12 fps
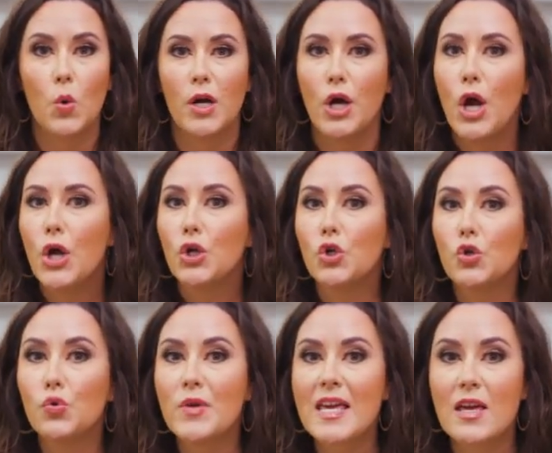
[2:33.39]
or
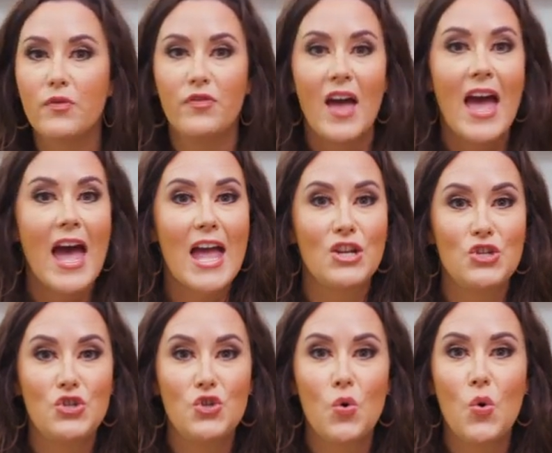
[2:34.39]
grief and
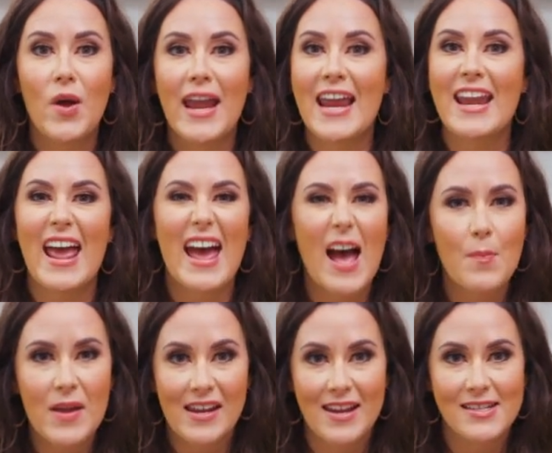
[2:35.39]
joy and
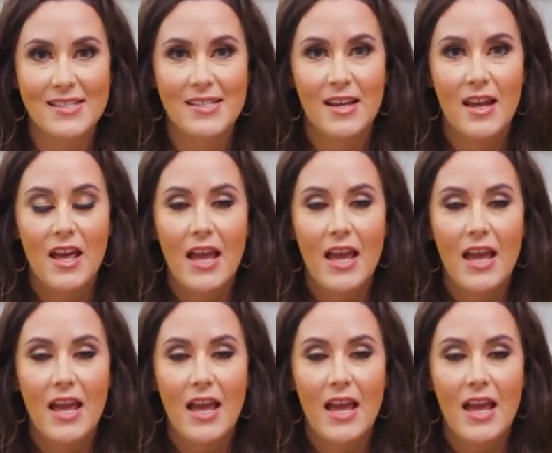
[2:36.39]
happiness,